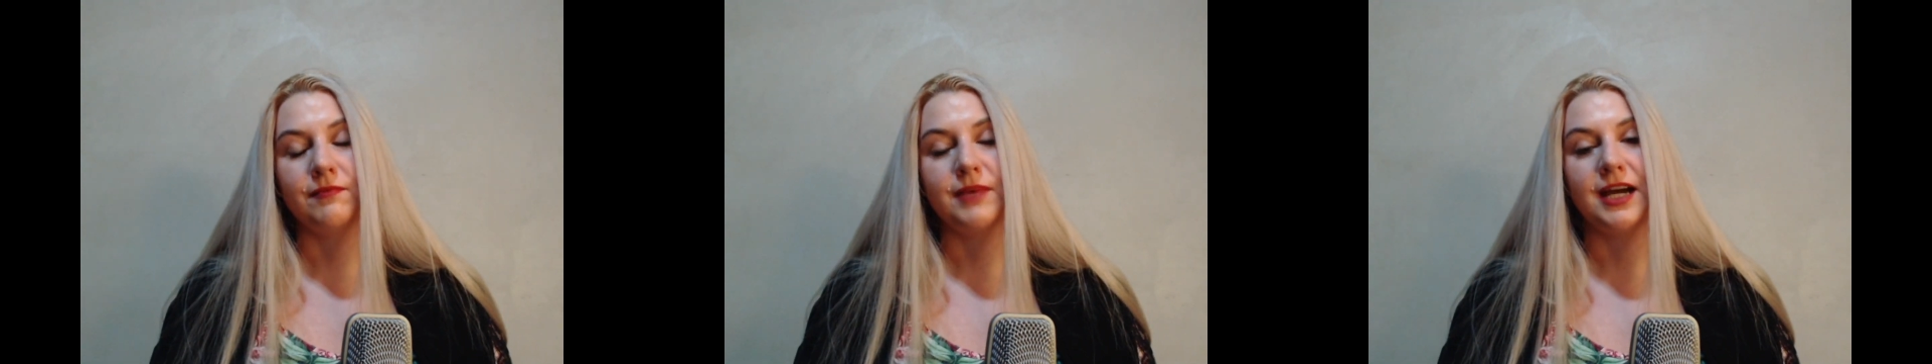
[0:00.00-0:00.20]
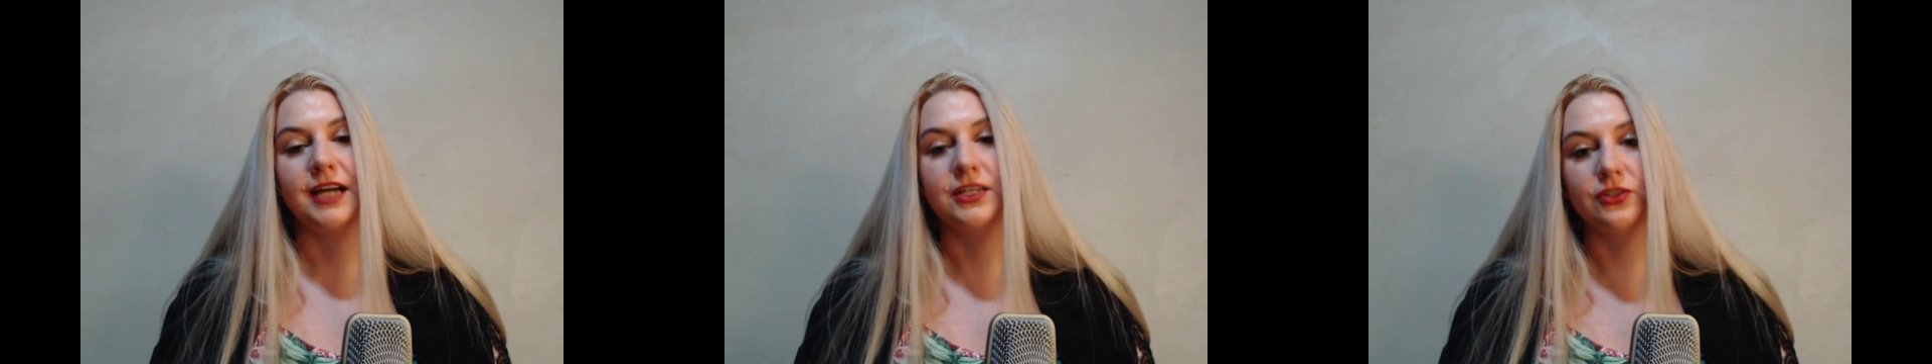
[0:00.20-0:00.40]

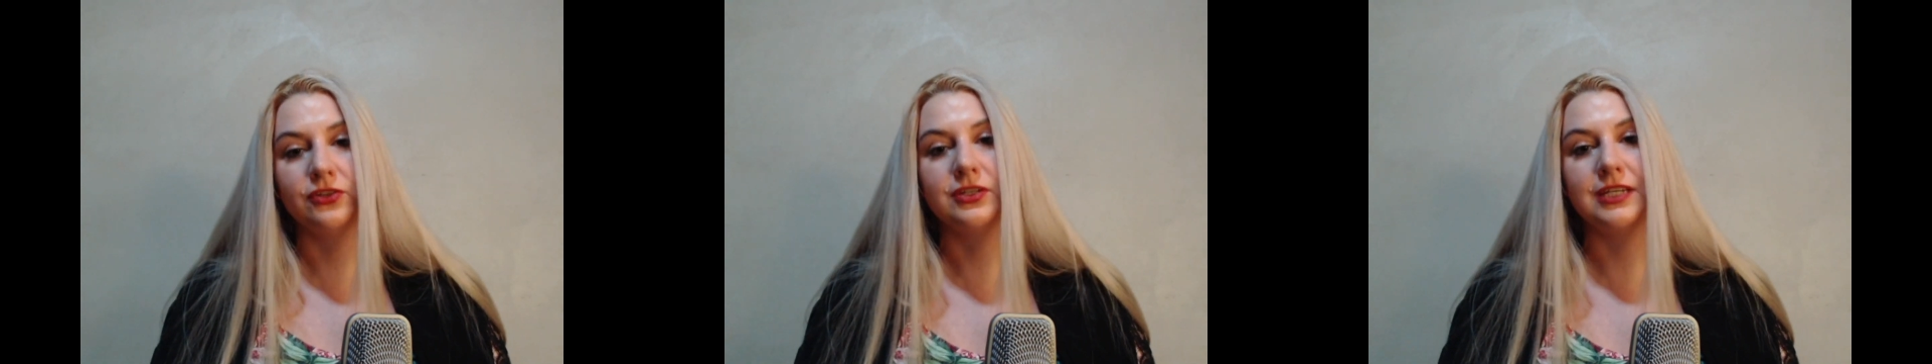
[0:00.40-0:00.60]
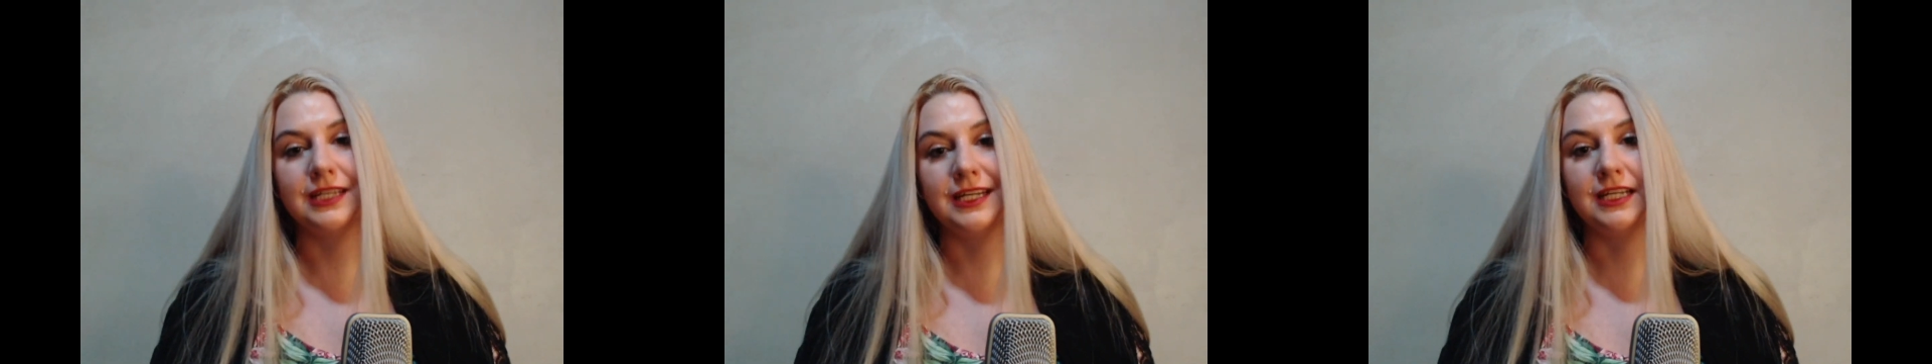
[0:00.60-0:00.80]
I
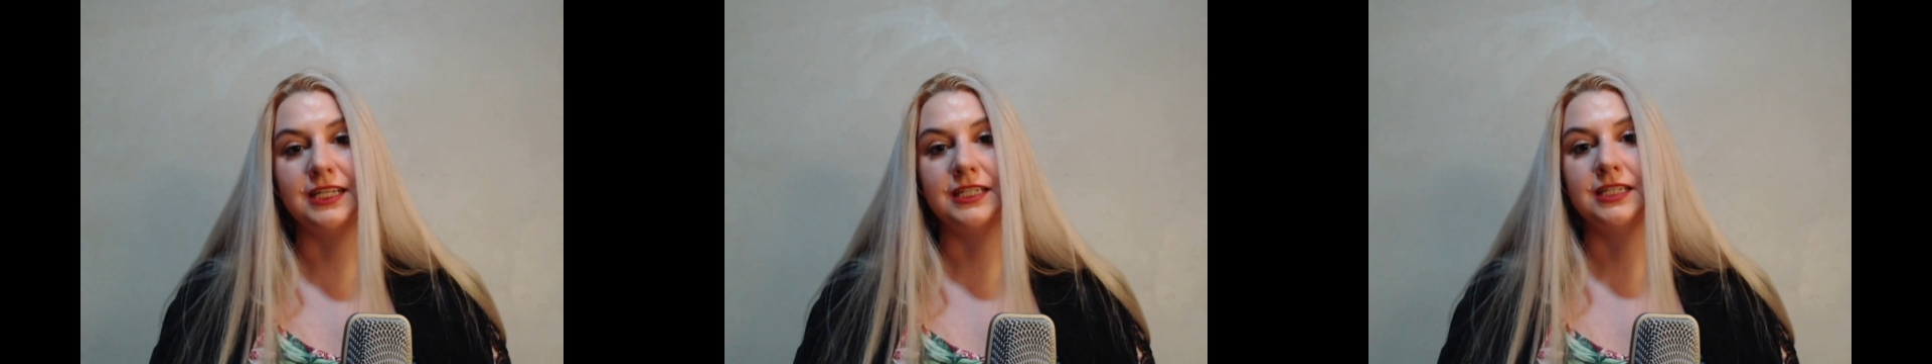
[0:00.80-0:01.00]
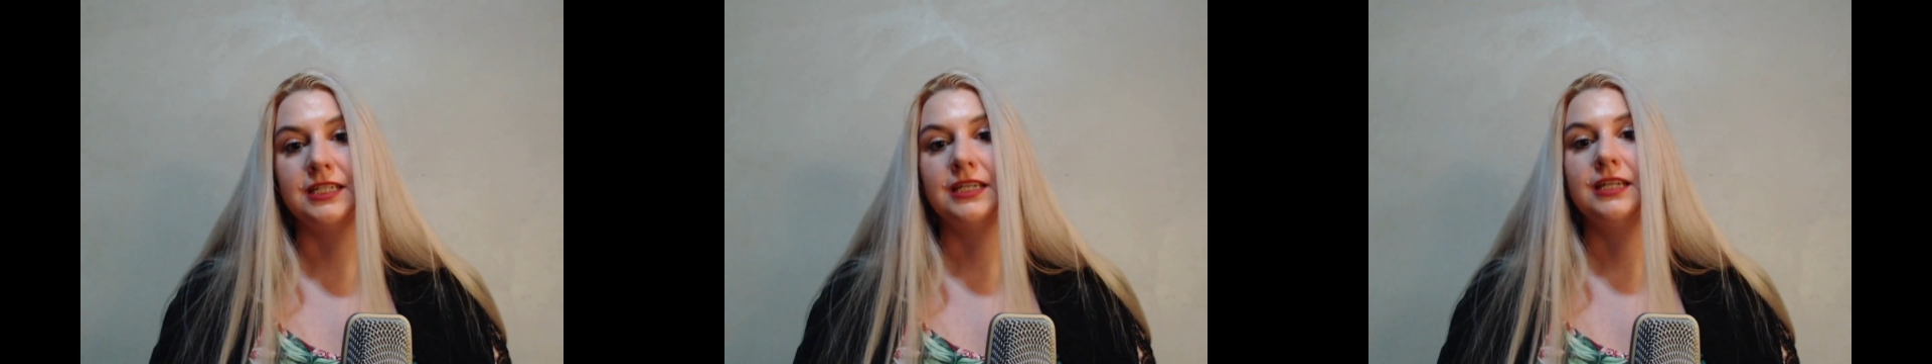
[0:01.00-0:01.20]
don't
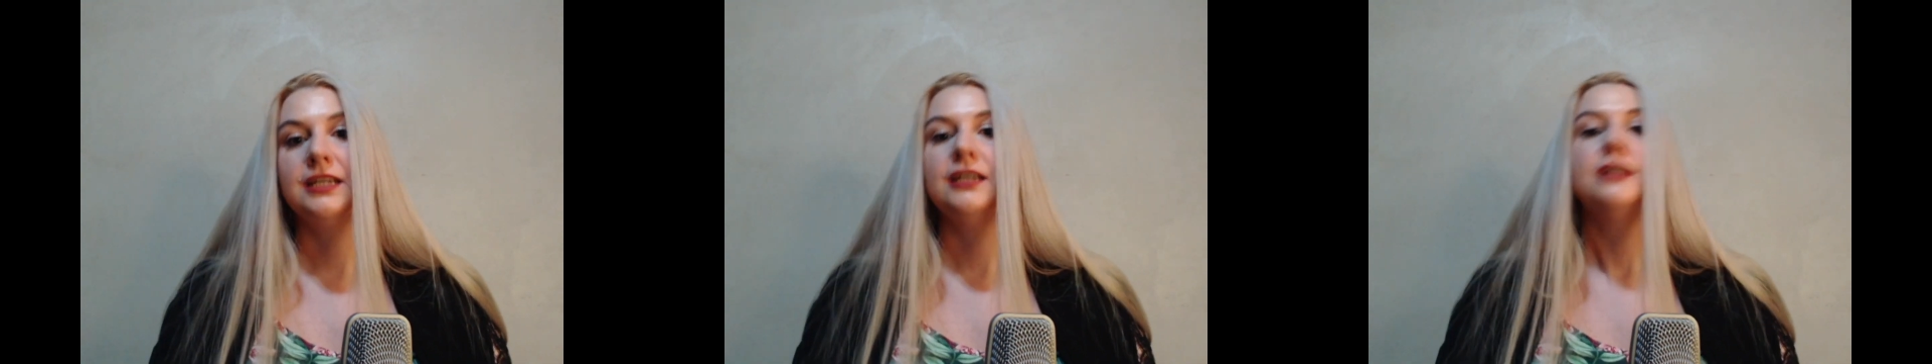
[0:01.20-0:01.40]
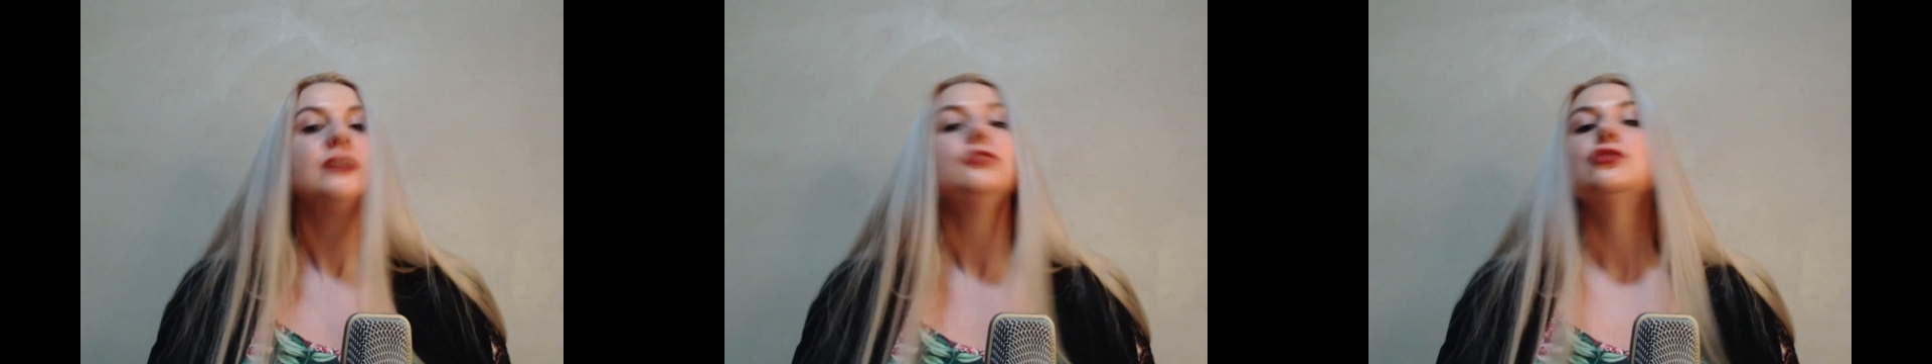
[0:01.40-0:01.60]
need
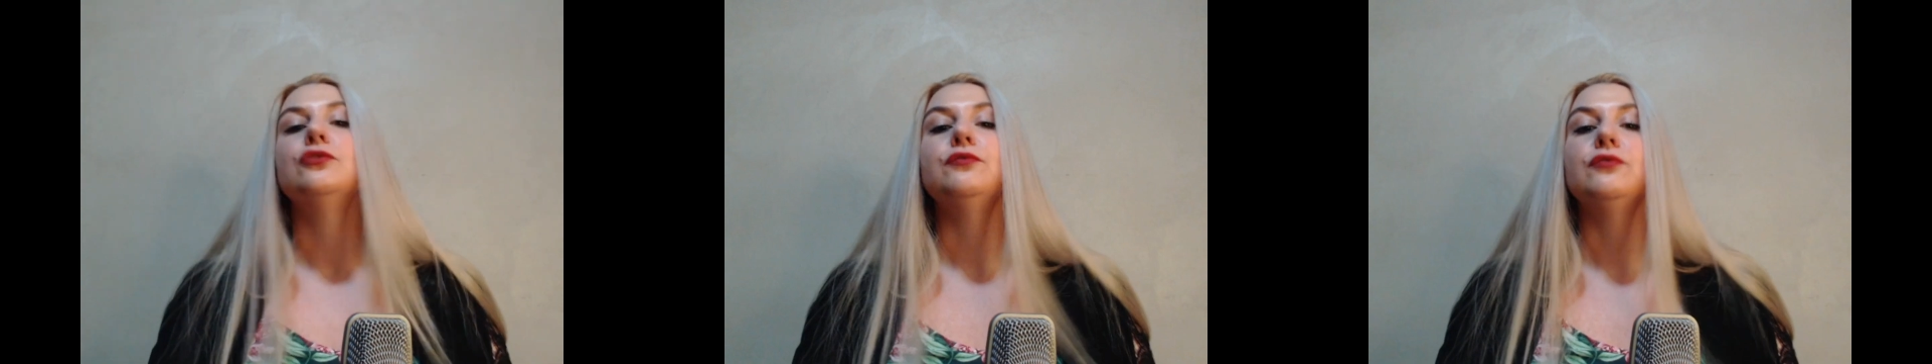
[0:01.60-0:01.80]
to